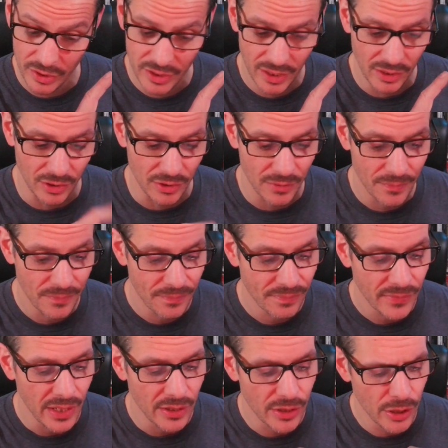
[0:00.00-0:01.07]
color.
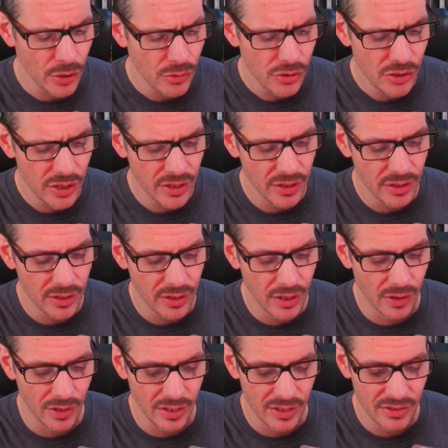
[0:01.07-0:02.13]
The Uchjin
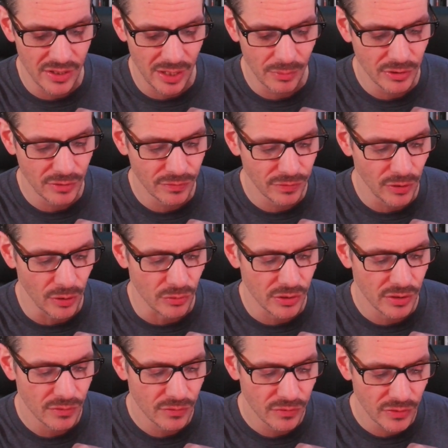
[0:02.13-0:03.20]
are, is able to float
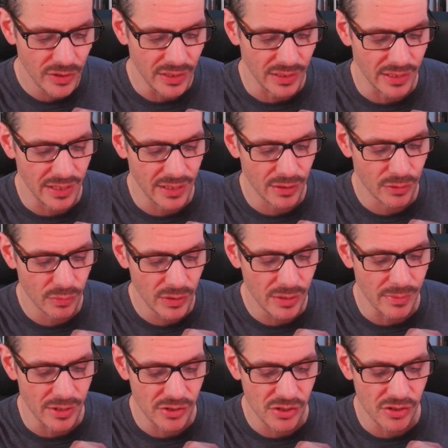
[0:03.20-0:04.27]
freely in three
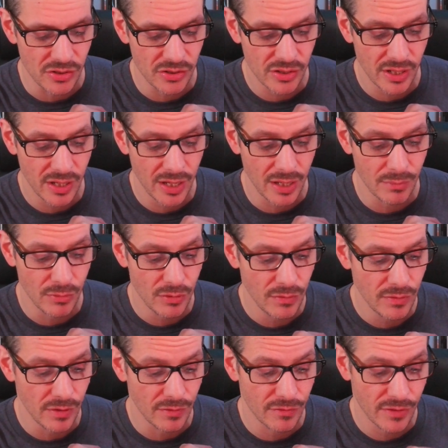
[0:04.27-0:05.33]
dimensions and
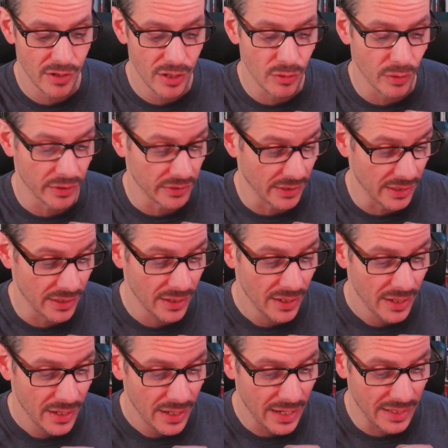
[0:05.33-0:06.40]
move very quickly
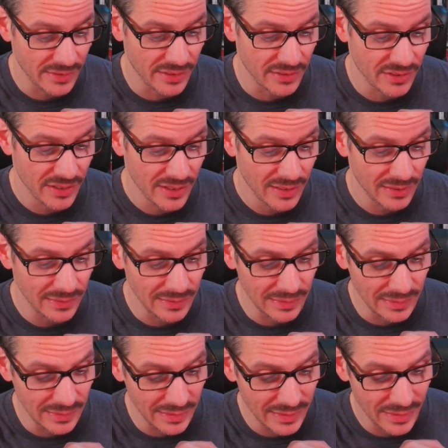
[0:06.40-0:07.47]
as its
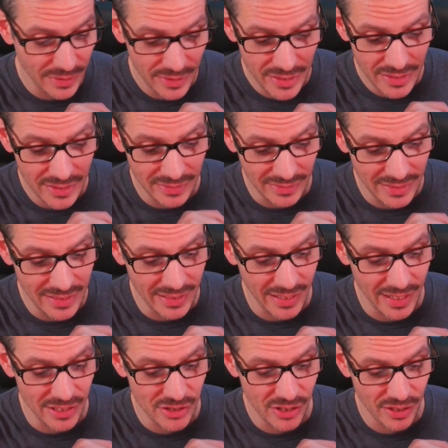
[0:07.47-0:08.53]
thick leading
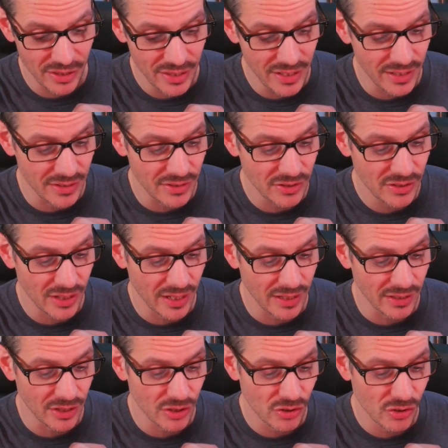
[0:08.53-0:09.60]
edge thins
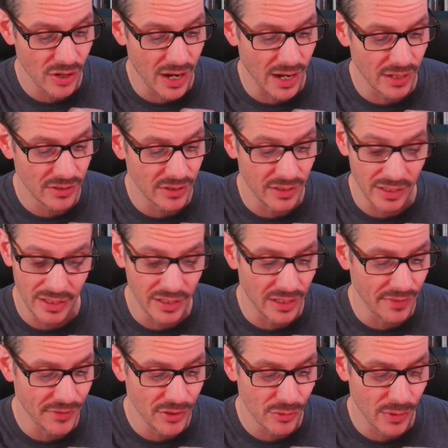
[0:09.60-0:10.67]
and contracts in any
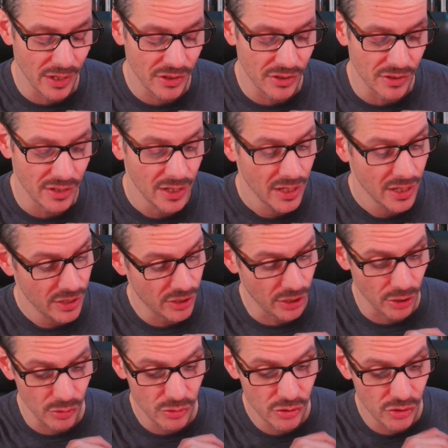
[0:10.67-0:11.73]
given direction. The
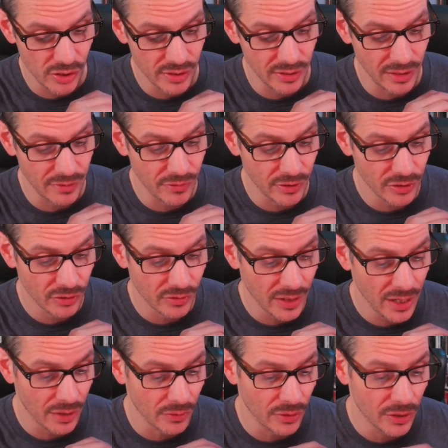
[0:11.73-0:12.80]
Uchjin live
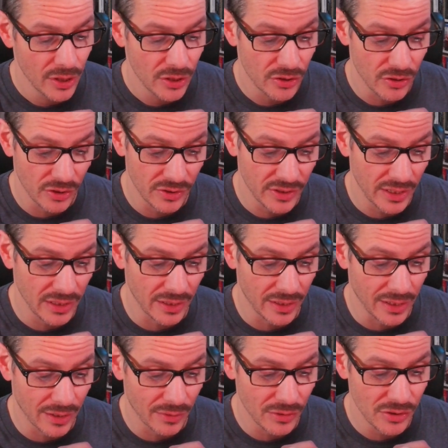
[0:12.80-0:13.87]
underground during daylight
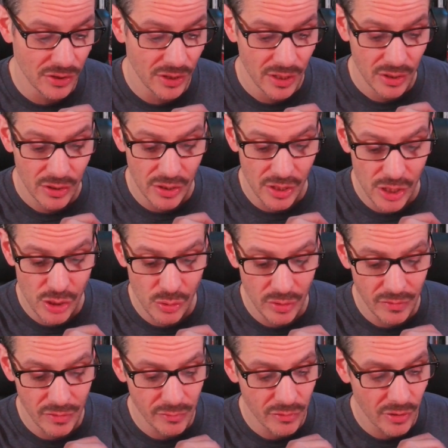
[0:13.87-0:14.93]
hours, issuing
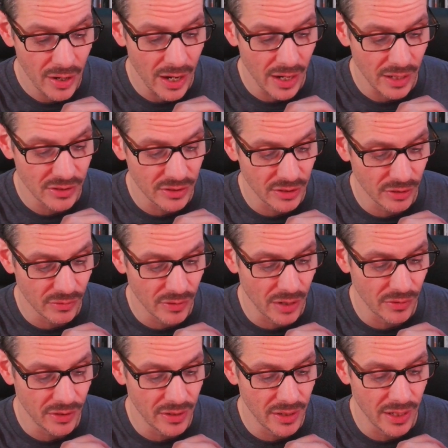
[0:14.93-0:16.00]
from cracks in the
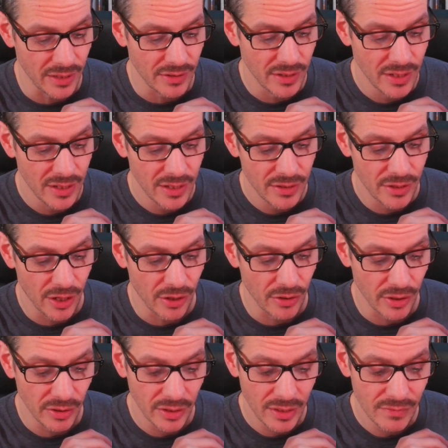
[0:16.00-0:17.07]
ground at night. They are
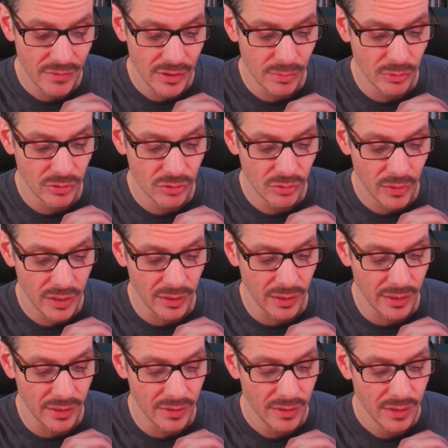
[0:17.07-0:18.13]
nearly invisible in
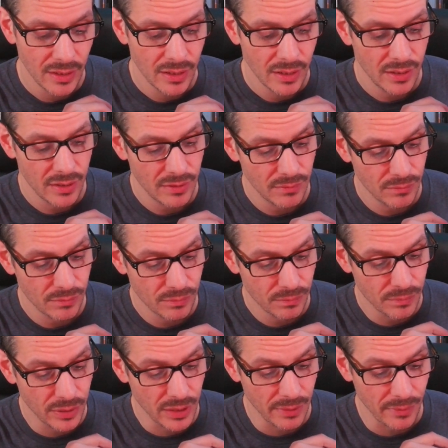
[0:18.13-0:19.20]
twilight,
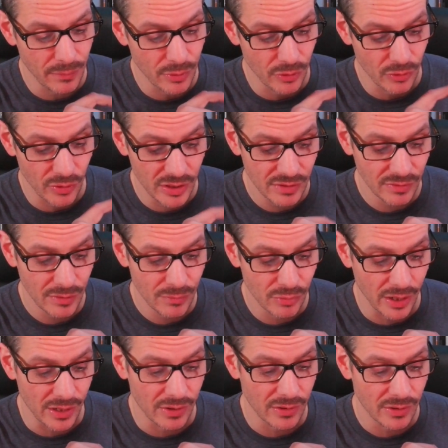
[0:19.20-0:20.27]
becoming progressively
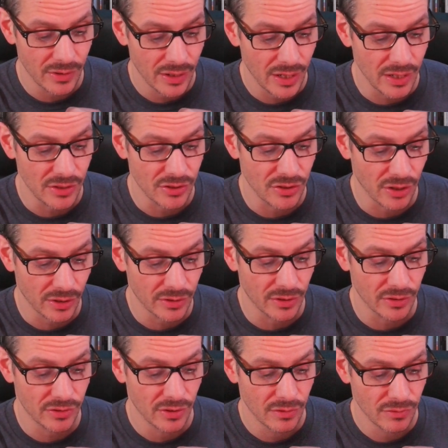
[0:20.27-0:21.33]
brighter as
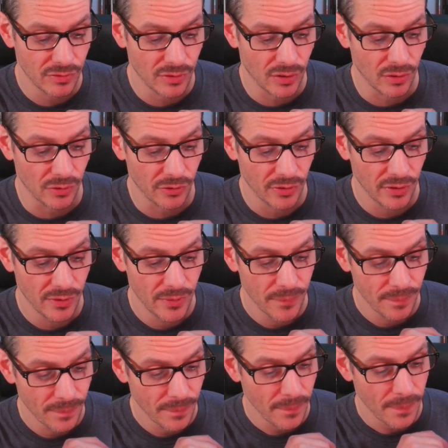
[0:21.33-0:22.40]
darkness falls.
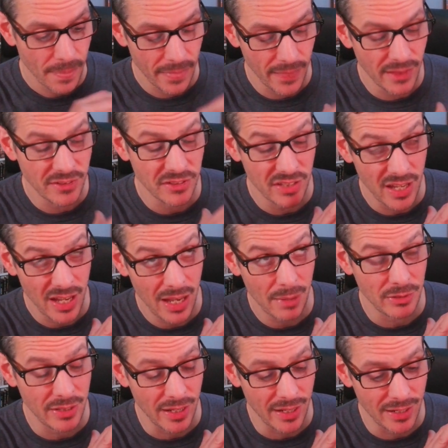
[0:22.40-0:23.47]
And this is
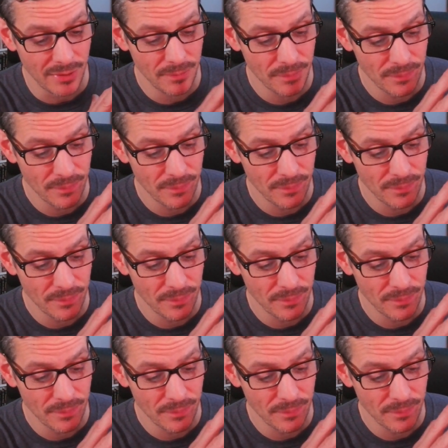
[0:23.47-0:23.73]
habitat.